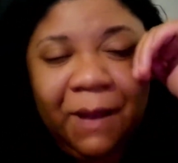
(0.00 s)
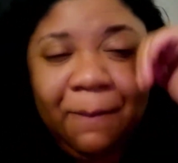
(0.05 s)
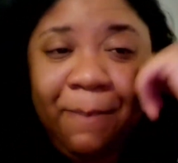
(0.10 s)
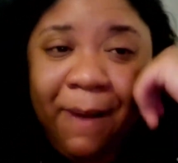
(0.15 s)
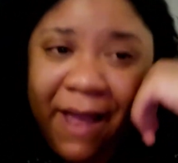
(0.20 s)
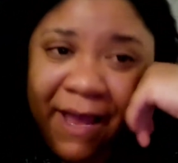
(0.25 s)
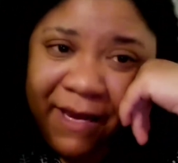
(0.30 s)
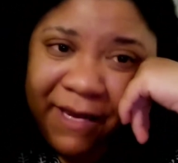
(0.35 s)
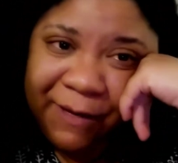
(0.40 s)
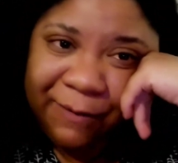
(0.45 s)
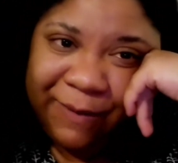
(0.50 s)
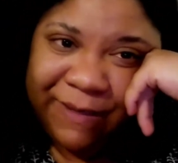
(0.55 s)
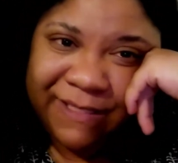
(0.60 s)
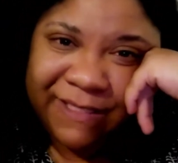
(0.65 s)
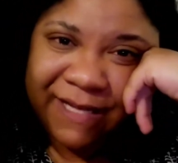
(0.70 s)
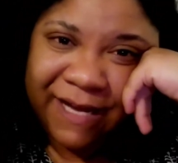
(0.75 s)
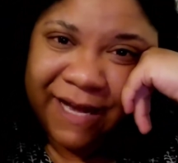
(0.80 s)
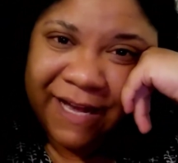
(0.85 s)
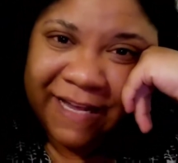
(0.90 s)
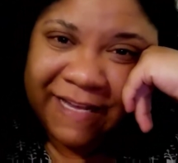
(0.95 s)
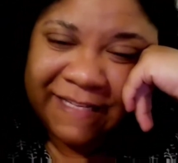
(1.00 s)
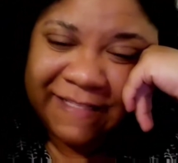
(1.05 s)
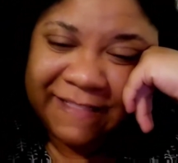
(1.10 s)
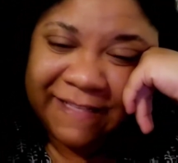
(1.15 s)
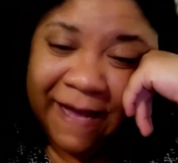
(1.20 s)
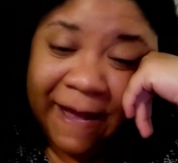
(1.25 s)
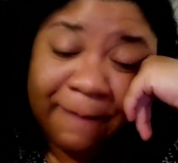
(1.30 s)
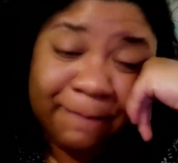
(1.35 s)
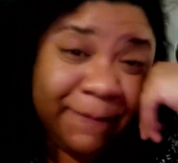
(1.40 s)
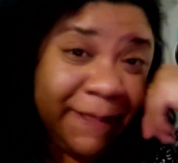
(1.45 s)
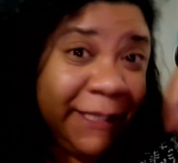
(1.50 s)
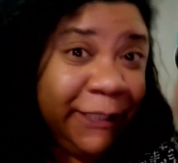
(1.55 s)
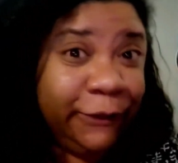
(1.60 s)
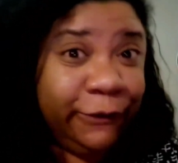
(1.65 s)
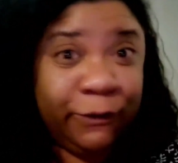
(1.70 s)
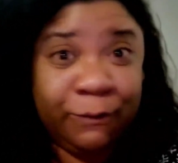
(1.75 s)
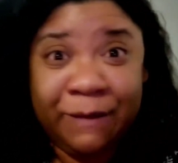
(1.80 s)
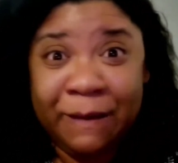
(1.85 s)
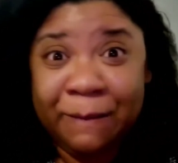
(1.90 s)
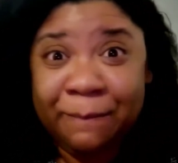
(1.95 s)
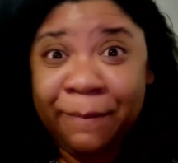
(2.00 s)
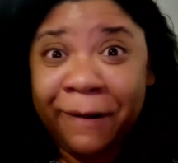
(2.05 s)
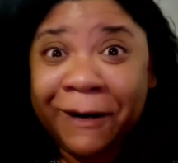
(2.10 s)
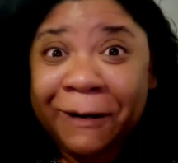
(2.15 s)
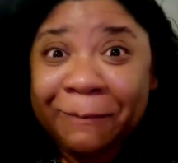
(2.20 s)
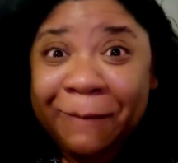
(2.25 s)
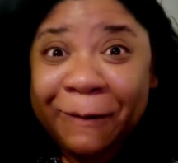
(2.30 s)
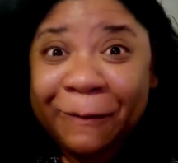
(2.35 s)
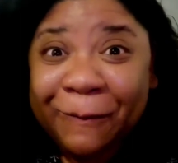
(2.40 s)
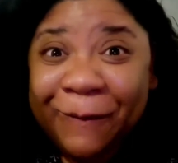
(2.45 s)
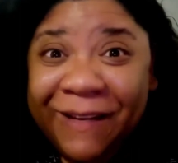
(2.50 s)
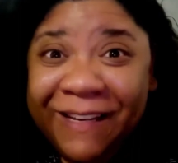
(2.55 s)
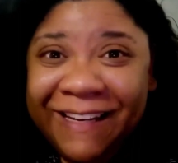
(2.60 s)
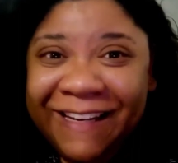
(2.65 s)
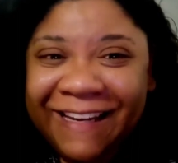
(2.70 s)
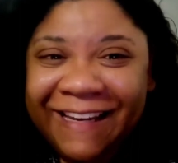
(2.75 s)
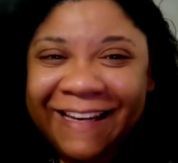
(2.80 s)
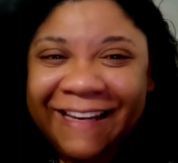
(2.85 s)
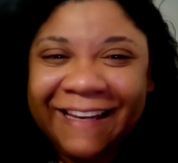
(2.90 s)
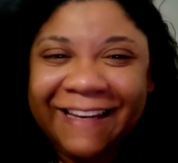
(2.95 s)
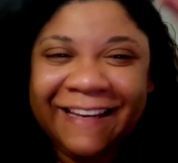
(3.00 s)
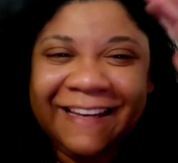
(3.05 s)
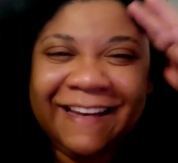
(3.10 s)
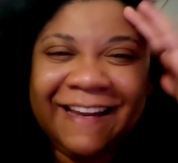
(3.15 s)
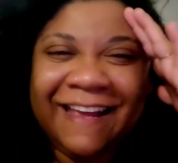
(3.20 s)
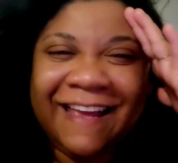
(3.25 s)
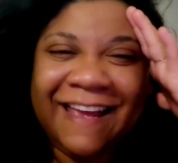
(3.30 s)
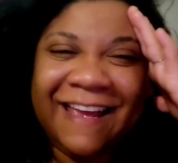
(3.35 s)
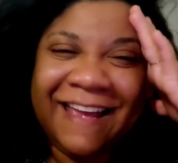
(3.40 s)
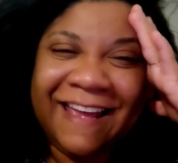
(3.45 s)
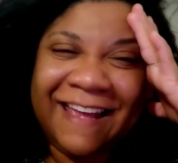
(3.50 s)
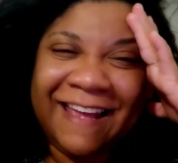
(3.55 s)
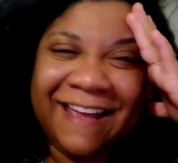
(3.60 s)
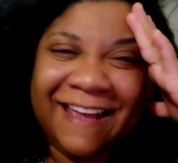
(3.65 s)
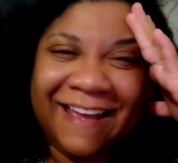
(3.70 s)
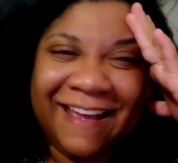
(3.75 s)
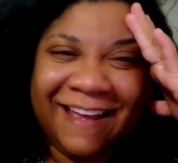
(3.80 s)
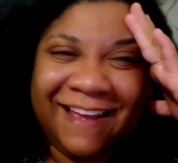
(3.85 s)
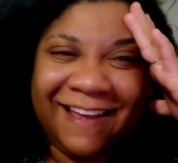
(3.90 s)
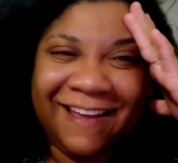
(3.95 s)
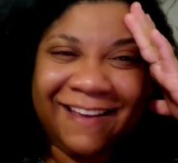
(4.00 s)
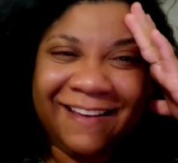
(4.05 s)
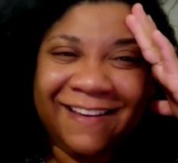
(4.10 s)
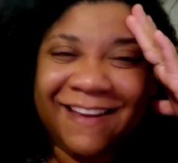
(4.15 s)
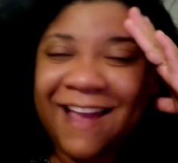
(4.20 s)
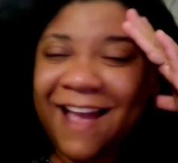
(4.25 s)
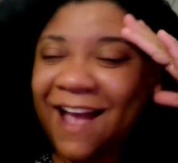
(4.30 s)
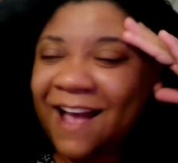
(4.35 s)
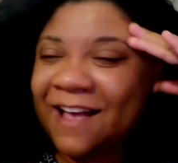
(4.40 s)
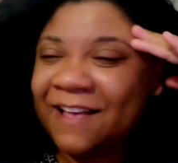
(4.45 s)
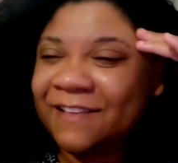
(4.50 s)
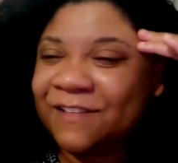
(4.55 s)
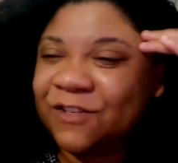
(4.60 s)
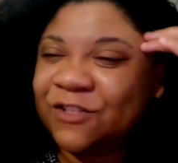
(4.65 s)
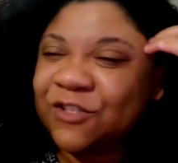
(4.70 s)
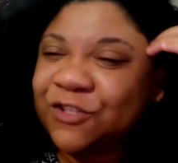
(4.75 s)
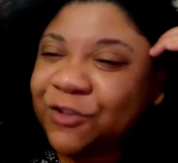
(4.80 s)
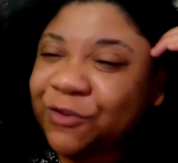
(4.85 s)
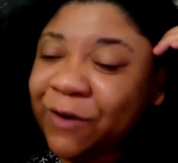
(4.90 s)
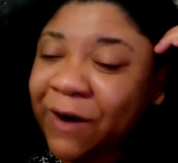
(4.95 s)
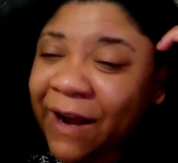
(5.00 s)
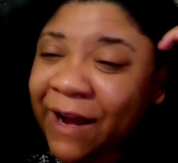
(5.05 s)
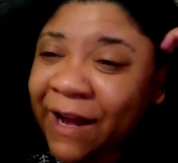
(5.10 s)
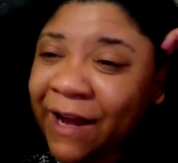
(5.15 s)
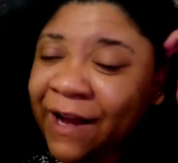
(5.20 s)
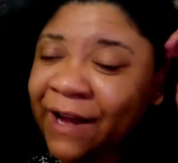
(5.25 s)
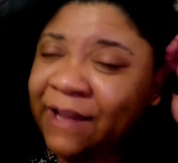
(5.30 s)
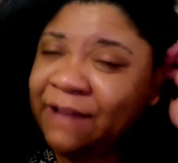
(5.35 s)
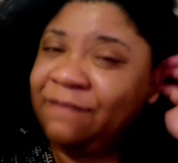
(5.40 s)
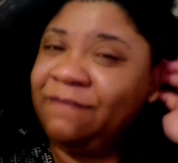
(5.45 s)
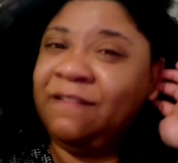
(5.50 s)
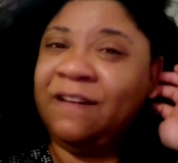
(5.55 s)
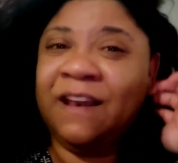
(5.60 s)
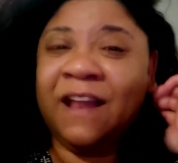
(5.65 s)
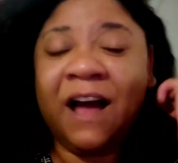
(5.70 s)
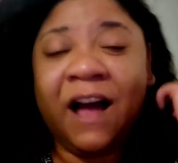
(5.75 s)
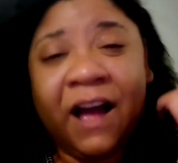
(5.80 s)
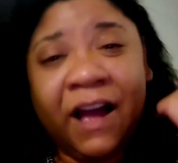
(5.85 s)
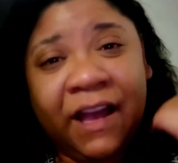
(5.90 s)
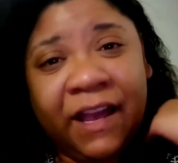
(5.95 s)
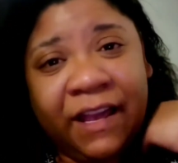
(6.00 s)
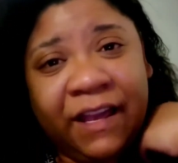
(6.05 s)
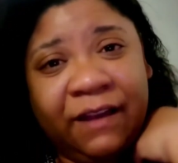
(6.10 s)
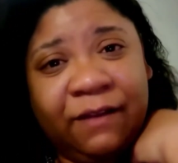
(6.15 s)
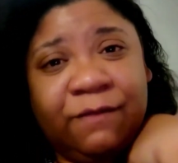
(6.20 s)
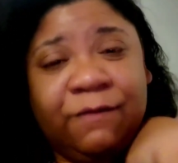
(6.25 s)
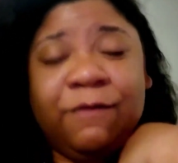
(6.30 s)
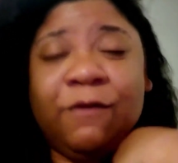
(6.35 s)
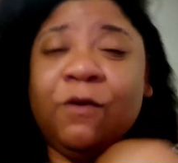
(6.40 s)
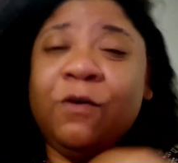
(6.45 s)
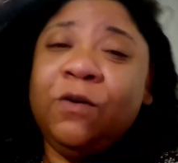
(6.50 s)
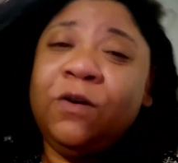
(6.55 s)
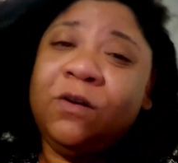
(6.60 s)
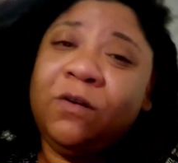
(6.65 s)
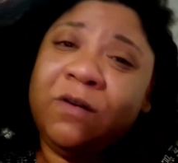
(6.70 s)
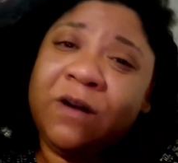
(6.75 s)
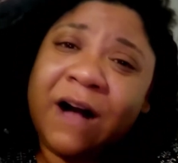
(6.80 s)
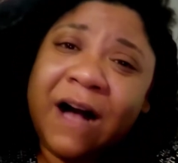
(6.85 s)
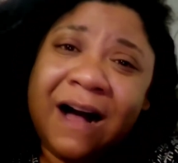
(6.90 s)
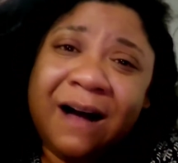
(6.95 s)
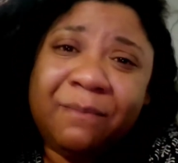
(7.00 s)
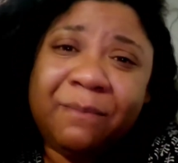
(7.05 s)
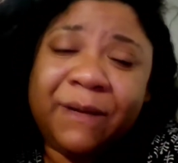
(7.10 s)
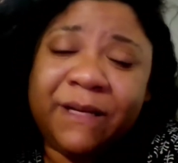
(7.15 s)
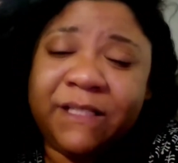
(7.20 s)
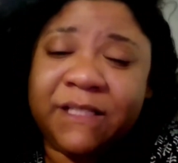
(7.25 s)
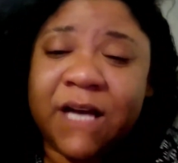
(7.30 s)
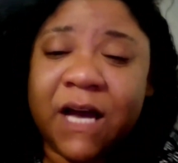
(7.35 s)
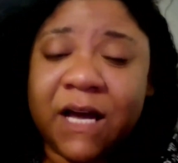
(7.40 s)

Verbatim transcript: But anyways, guys, um, thank you for being part of my weekend. And yeah, subscribe, like, follow, comment.